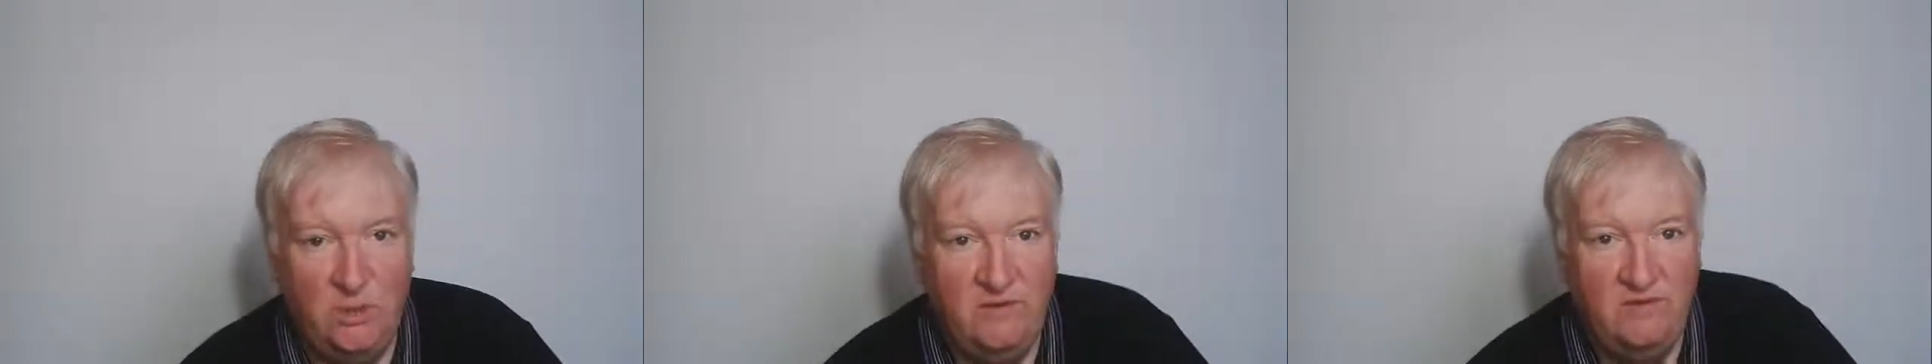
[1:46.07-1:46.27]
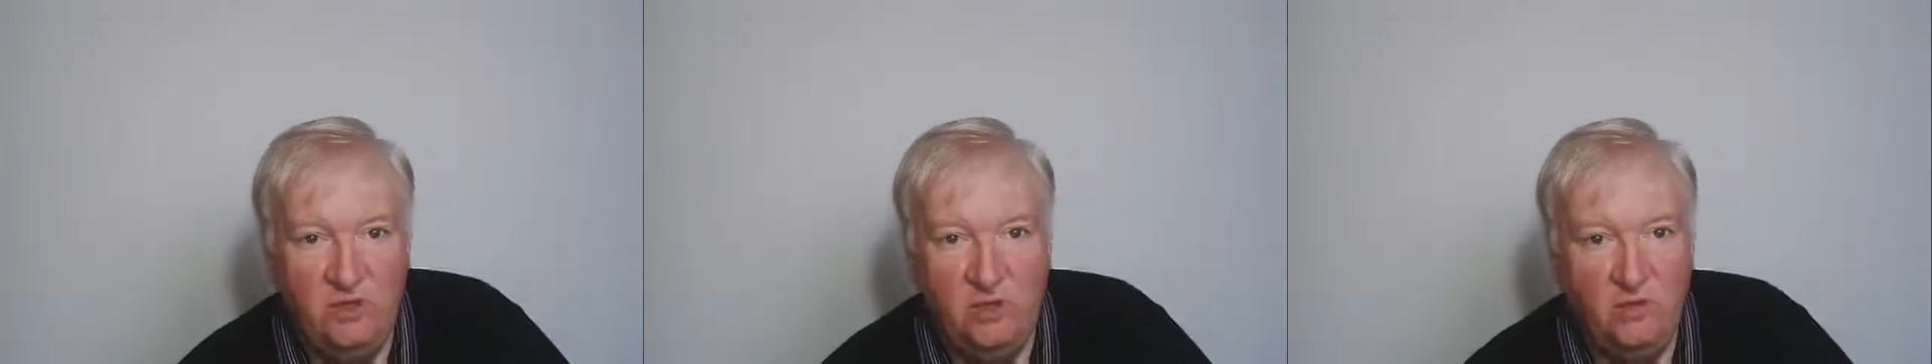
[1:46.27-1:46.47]

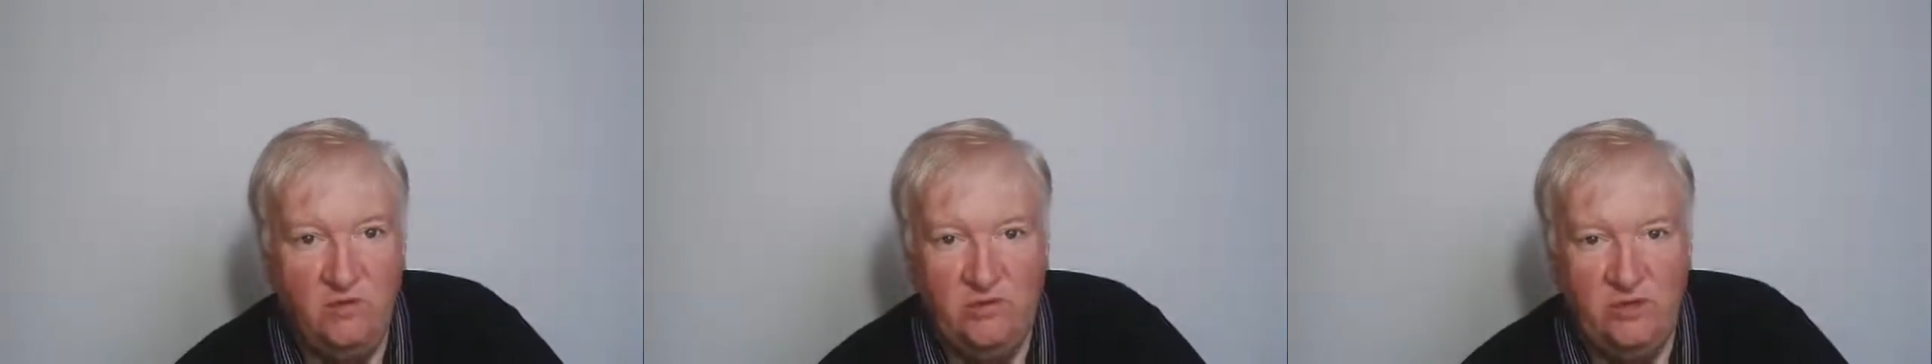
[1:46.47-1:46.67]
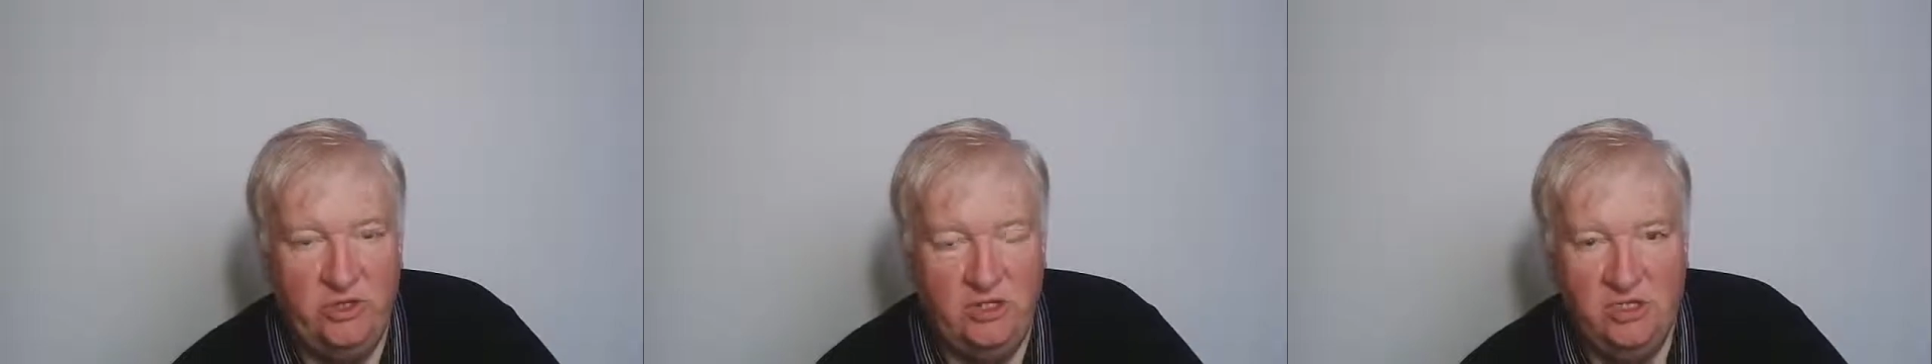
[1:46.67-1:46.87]
even though
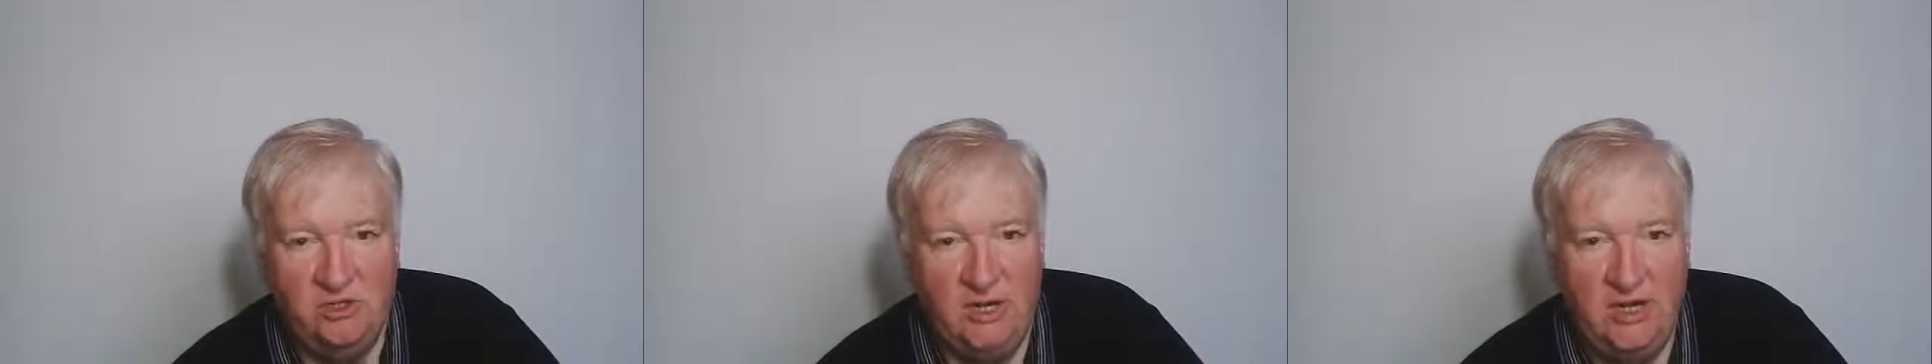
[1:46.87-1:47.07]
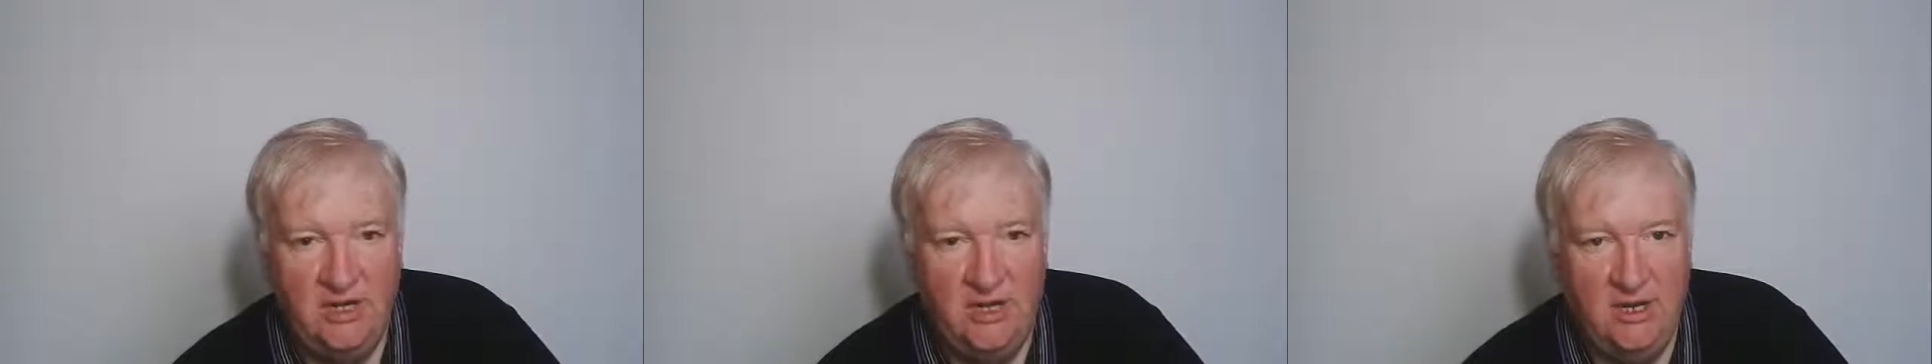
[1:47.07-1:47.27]
you've got this
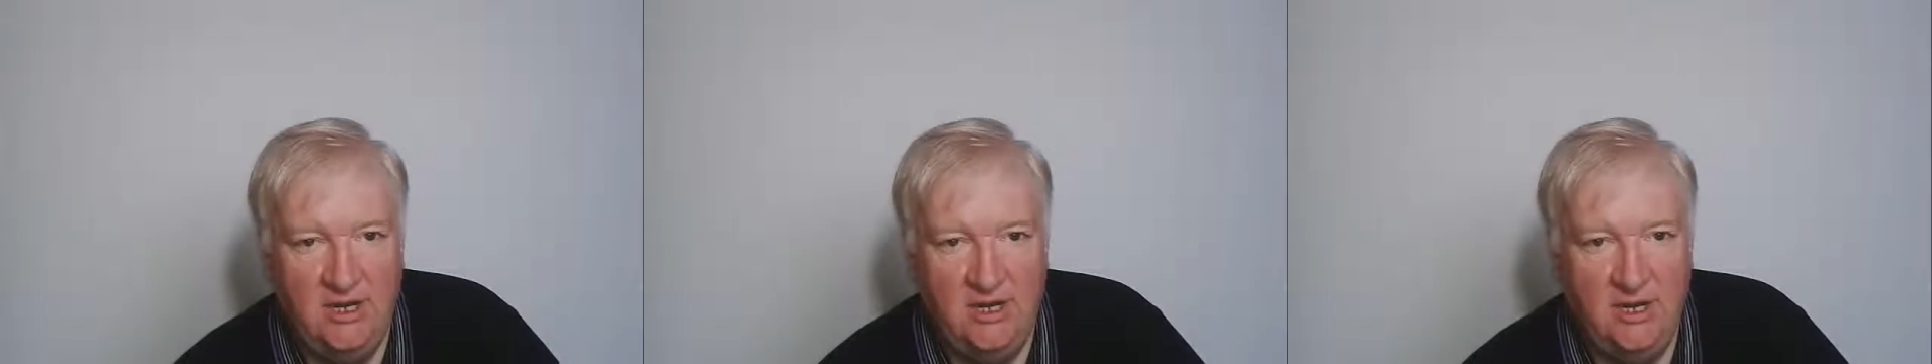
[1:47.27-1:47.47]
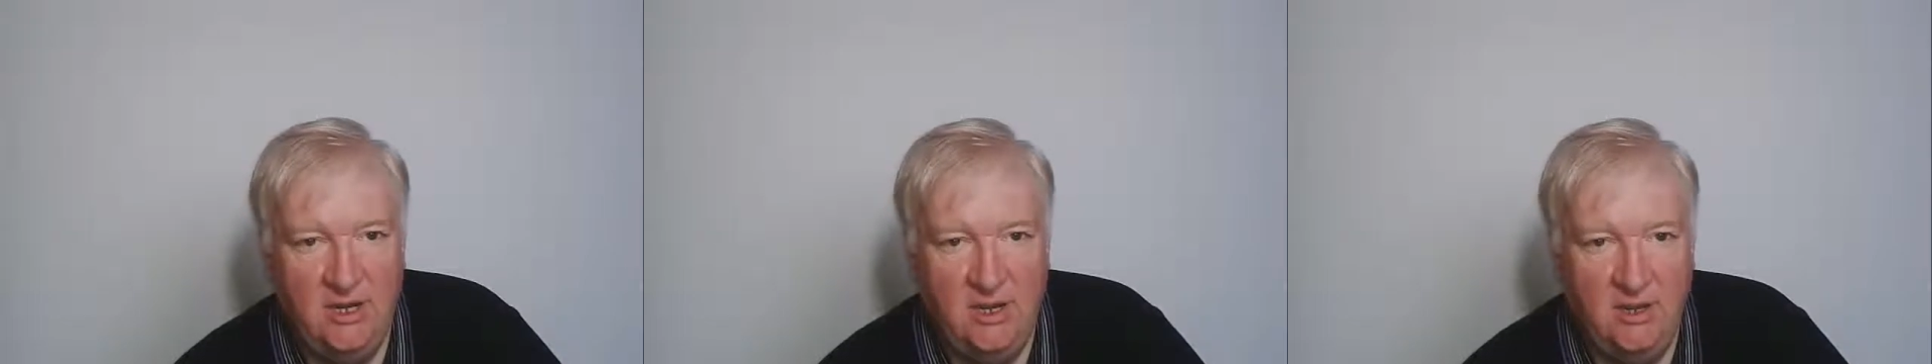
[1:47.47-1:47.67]
great
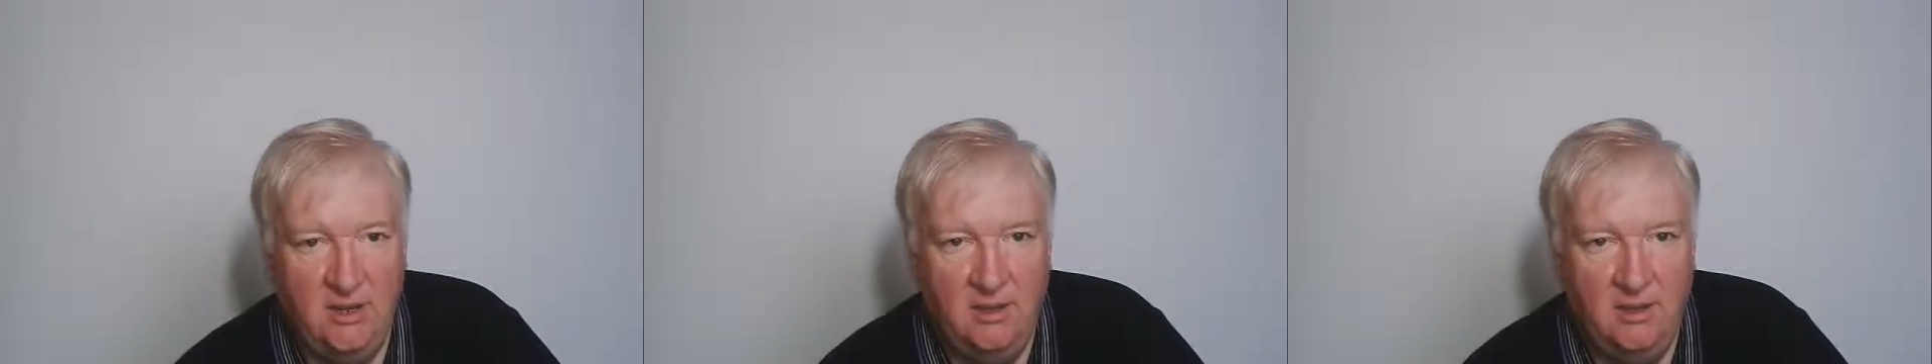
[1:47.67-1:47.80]
idea.